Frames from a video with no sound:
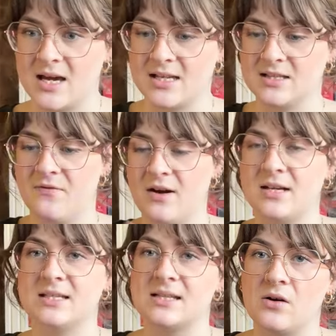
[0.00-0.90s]
it's a very
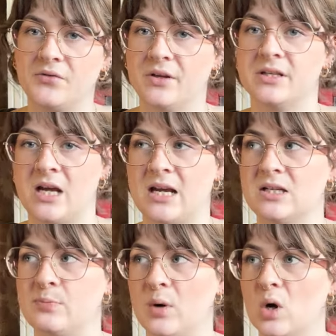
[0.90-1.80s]

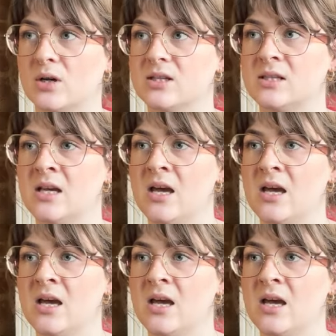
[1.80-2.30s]
self-contained box,